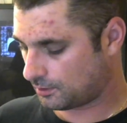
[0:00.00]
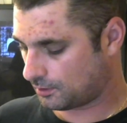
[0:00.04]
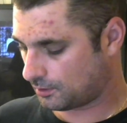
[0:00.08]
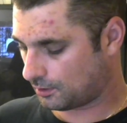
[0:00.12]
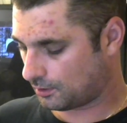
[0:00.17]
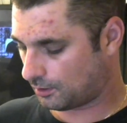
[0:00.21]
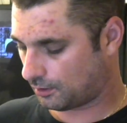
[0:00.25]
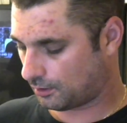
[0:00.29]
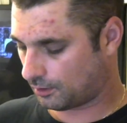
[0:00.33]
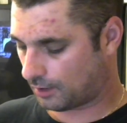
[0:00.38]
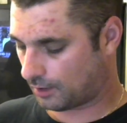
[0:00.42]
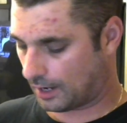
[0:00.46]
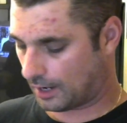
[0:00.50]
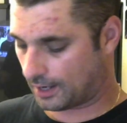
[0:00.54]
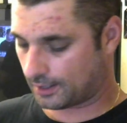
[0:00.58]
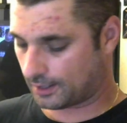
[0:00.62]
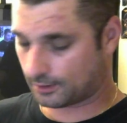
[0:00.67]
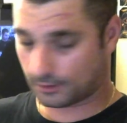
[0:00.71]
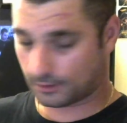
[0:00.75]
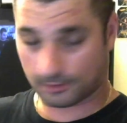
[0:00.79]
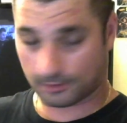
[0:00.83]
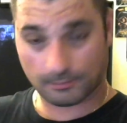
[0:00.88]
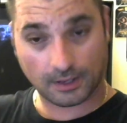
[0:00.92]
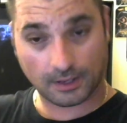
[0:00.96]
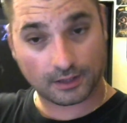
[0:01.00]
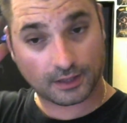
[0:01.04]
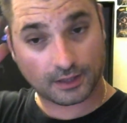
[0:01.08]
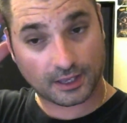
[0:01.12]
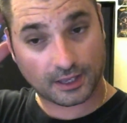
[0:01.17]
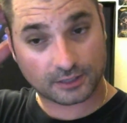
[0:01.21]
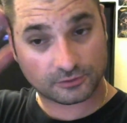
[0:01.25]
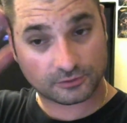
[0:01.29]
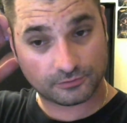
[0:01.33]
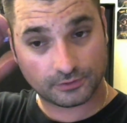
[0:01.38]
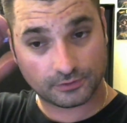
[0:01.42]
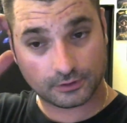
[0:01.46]
My
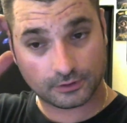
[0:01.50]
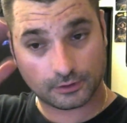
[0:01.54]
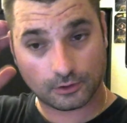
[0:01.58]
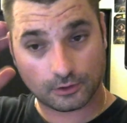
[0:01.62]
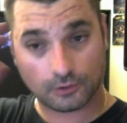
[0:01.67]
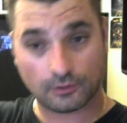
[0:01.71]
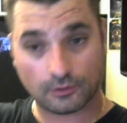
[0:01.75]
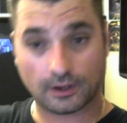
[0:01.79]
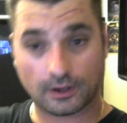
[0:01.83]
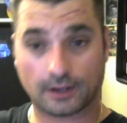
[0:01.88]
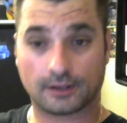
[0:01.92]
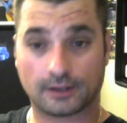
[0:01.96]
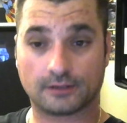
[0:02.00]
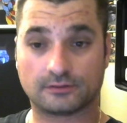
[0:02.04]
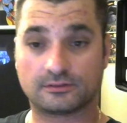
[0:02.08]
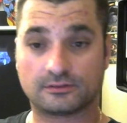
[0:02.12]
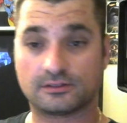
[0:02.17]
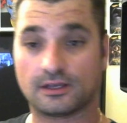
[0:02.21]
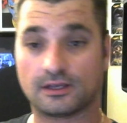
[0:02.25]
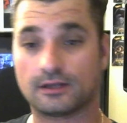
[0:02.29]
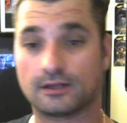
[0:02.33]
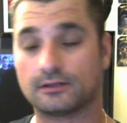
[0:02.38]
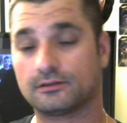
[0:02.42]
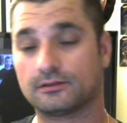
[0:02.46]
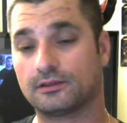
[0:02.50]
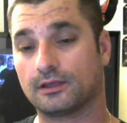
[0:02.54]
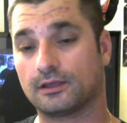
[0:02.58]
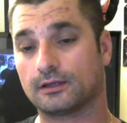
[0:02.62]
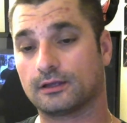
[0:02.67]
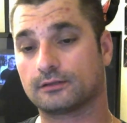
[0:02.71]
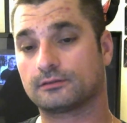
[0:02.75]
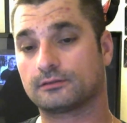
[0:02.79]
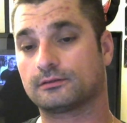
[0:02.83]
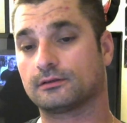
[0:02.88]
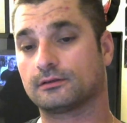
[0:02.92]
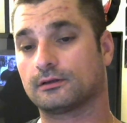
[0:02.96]
last video I had said
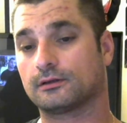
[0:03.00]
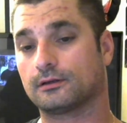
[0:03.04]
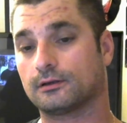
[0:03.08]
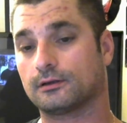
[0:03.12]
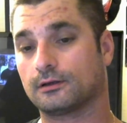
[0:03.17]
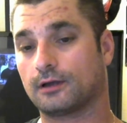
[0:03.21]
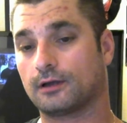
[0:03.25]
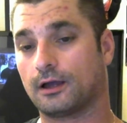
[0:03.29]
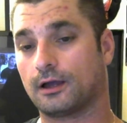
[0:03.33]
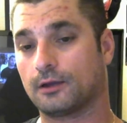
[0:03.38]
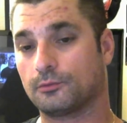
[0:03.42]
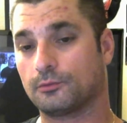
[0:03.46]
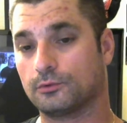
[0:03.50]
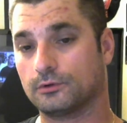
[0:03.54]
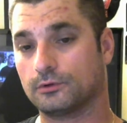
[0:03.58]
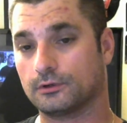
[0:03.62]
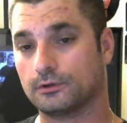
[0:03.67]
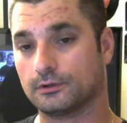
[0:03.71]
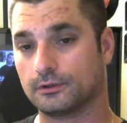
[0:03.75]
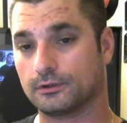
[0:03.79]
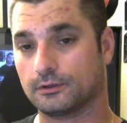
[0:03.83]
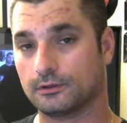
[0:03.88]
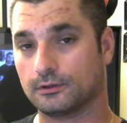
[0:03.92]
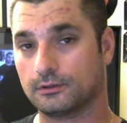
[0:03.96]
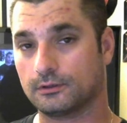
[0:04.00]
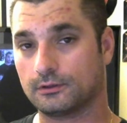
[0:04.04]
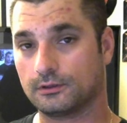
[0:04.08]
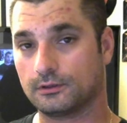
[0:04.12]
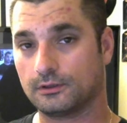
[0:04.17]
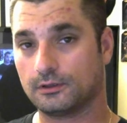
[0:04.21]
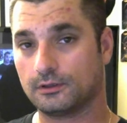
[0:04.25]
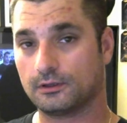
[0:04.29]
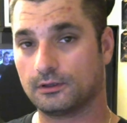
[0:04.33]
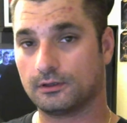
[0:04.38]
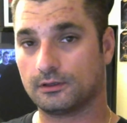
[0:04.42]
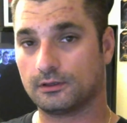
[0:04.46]
that I would
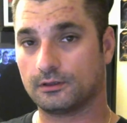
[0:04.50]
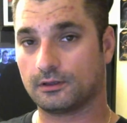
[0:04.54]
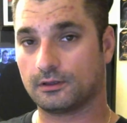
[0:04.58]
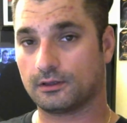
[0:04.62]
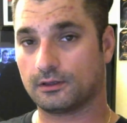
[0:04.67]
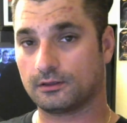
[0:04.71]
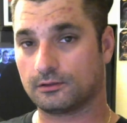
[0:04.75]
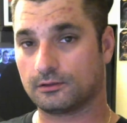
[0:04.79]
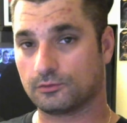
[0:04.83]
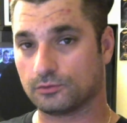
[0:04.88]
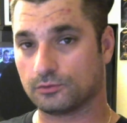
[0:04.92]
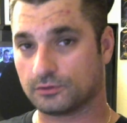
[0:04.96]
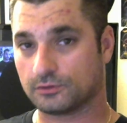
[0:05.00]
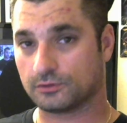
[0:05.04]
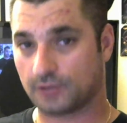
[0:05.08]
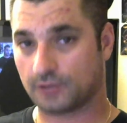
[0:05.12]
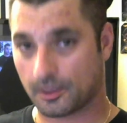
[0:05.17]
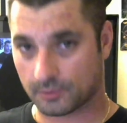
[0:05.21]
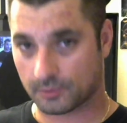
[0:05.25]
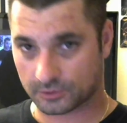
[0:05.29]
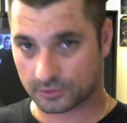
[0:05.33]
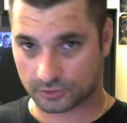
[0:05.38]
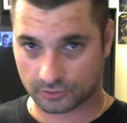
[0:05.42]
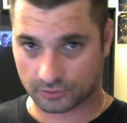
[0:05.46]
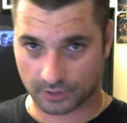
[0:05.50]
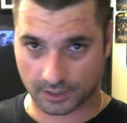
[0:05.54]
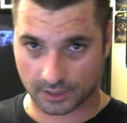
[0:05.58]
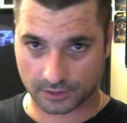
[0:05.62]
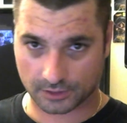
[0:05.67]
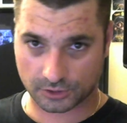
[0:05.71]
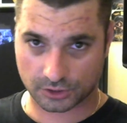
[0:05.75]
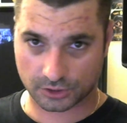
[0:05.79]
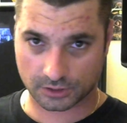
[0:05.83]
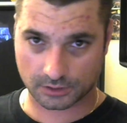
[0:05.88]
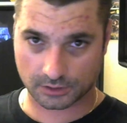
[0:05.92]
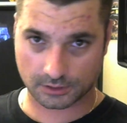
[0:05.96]
do a
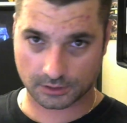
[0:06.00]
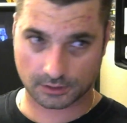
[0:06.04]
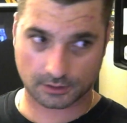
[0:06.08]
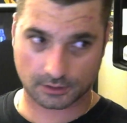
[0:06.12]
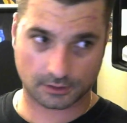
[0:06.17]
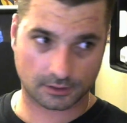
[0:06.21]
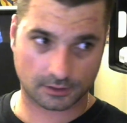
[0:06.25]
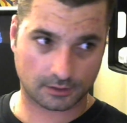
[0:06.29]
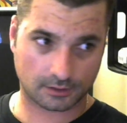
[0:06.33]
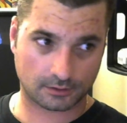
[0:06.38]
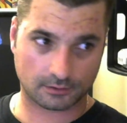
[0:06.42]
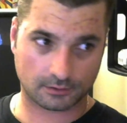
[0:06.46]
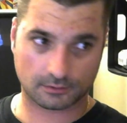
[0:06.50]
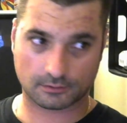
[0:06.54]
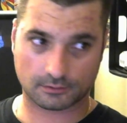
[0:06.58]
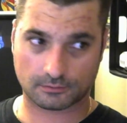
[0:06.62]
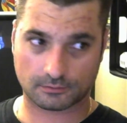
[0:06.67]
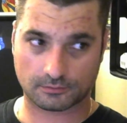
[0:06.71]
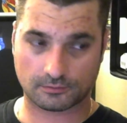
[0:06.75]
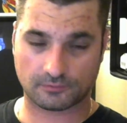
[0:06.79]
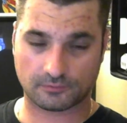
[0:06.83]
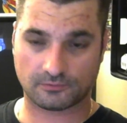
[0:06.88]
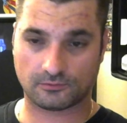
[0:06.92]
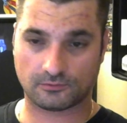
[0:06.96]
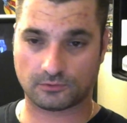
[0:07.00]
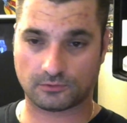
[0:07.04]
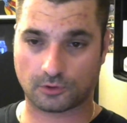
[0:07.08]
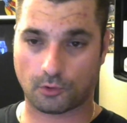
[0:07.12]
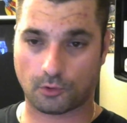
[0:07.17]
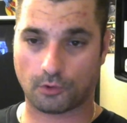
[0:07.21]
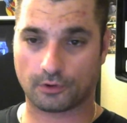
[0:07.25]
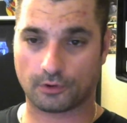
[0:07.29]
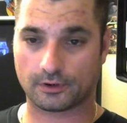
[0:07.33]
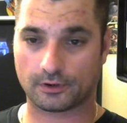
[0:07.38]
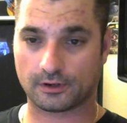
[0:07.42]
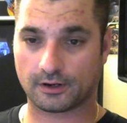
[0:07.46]
demonstration and
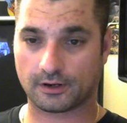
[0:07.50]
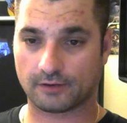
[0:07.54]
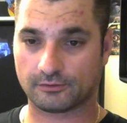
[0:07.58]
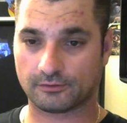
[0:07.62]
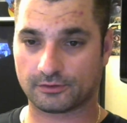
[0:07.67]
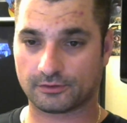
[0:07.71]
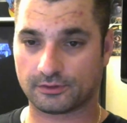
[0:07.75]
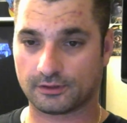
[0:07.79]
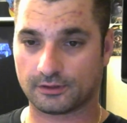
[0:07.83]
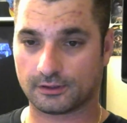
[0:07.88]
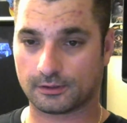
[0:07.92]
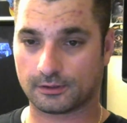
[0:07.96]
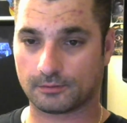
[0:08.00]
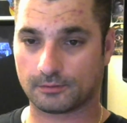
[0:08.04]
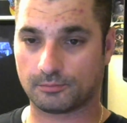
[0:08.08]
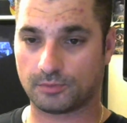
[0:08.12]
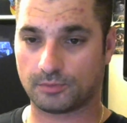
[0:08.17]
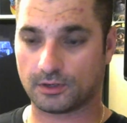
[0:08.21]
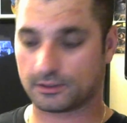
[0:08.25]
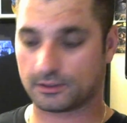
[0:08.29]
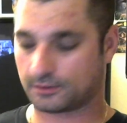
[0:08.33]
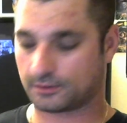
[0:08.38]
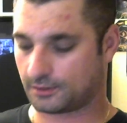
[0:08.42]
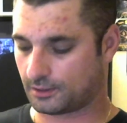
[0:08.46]
record it and everything, but